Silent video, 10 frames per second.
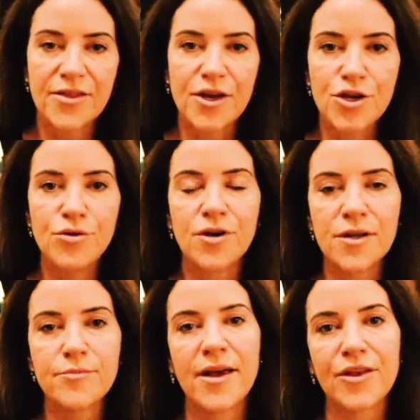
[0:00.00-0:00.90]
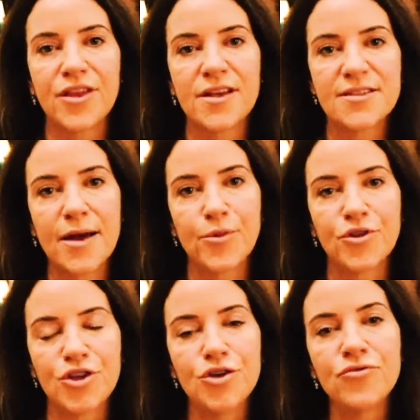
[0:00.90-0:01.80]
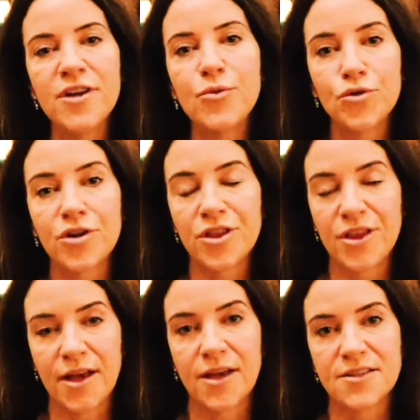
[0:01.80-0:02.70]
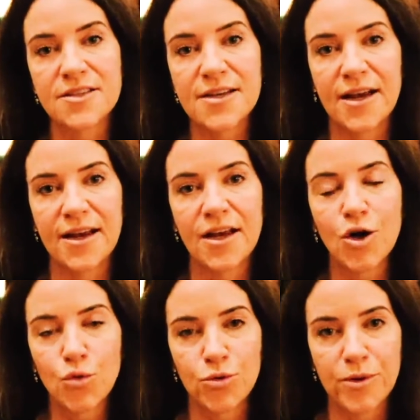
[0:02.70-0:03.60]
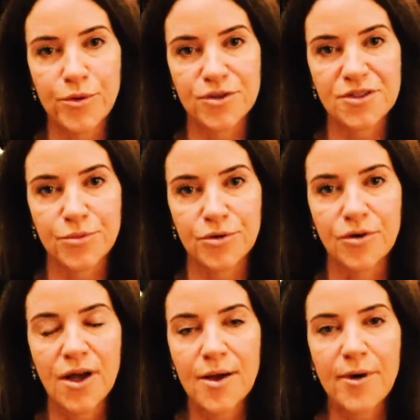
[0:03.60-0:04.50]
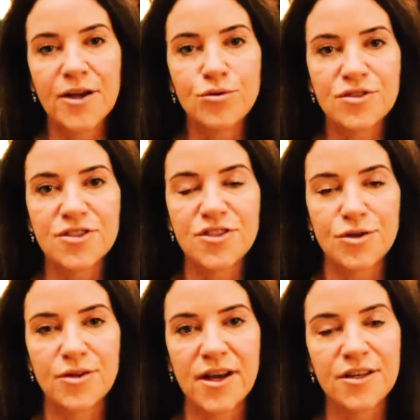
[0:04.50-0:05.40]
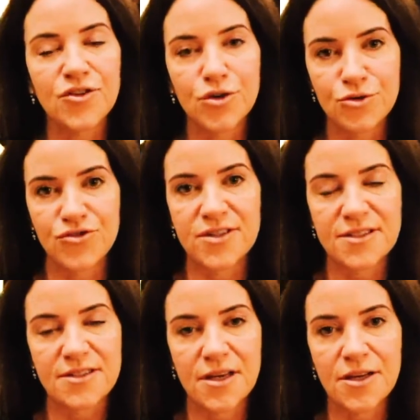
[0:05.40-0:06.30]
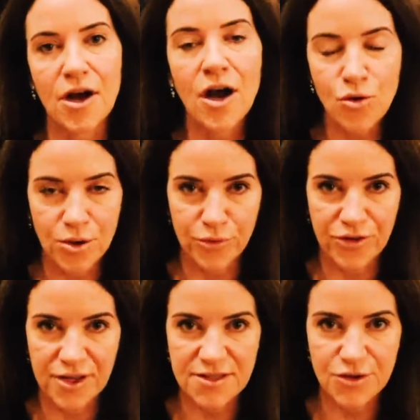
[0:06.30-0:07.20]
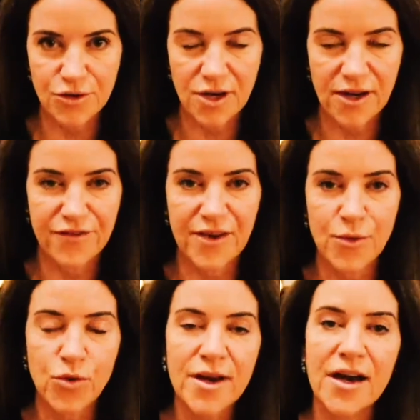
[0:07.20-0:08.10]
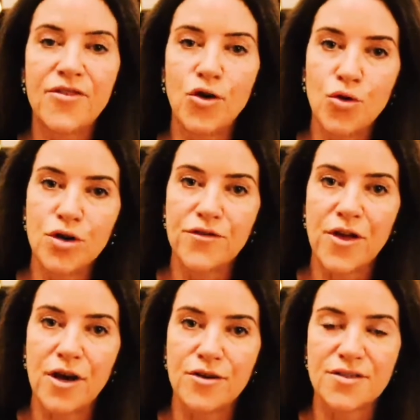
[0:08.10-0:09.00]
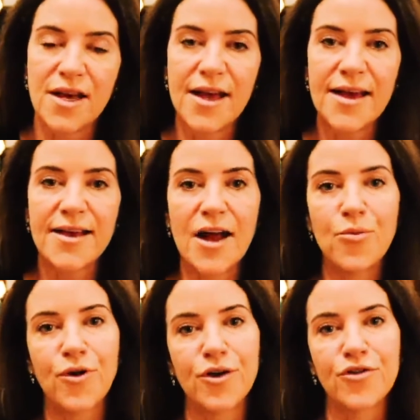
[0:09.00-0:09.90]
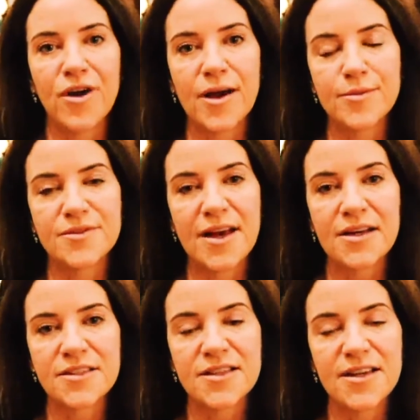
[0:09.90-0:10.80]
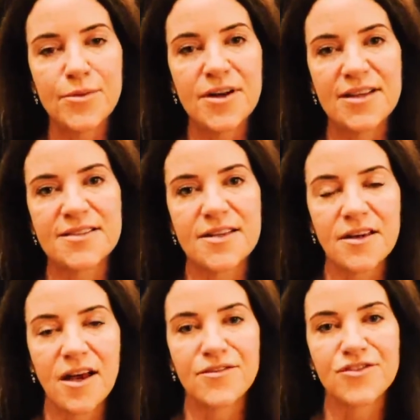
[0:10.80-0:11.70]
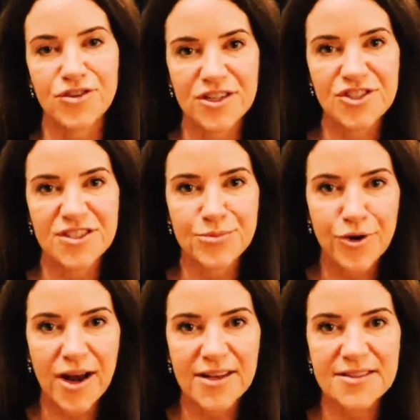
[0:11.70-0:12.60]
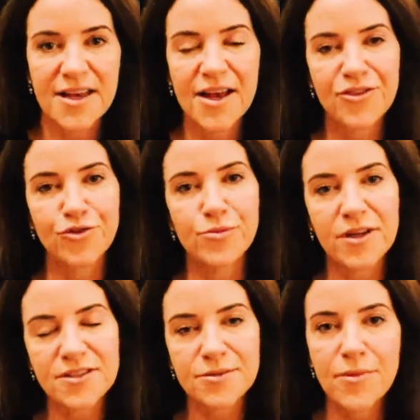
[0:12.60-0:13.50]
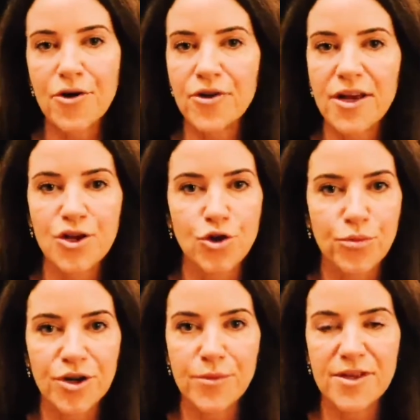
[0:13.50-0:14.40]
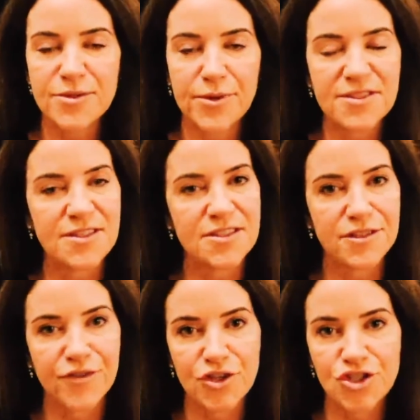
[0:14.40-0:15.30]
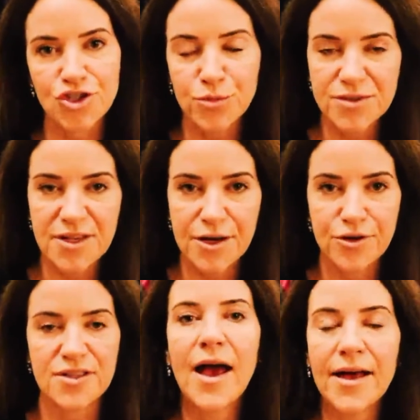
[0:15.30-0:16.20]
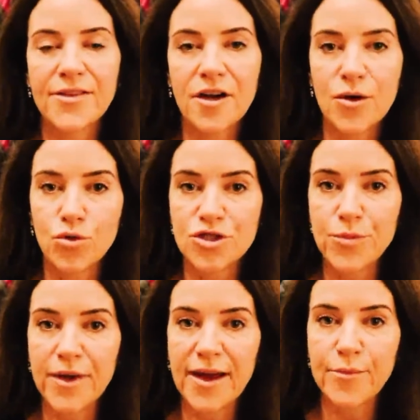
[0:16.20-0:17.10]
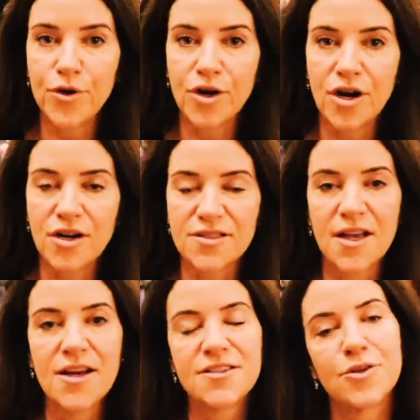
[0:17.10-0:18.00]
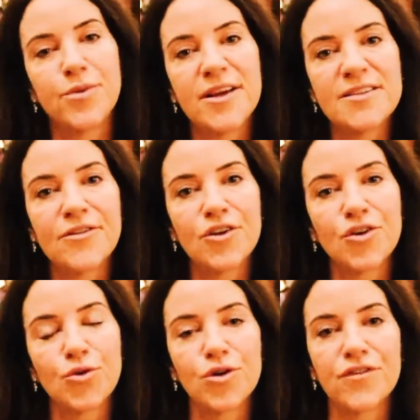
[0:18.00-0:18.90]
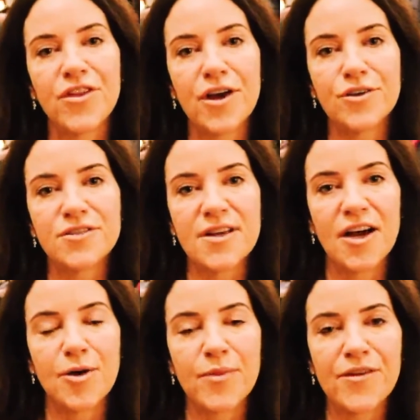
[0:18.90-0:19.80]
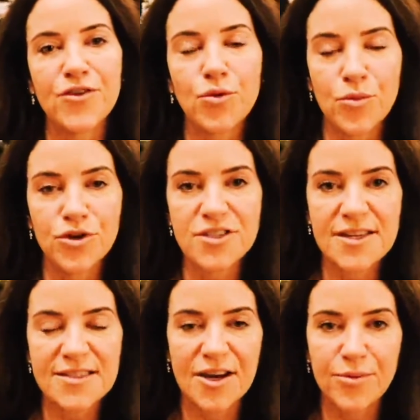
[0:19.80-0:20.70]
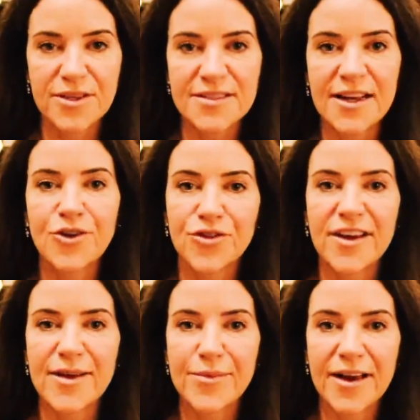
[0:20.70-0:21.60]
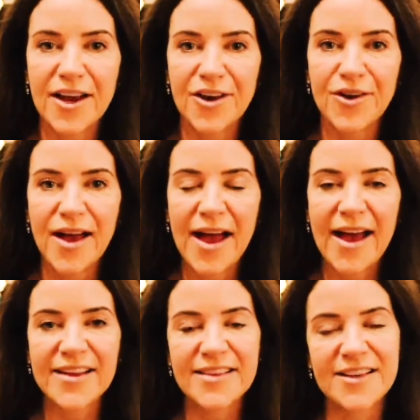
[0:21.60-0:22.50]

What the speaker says: that you can make things happen that you really wouldn't think today would be possible. But in order to do that, you've got to address a whole number of things in your life, and we cover all of those in our programs under the Limitless Life Strategies brands through Middle to Murray, Your Body Means Business, the First Job series, and the I Want to Be A podcast. So please have a look at all of those. If you want more detail, please click on the link below, and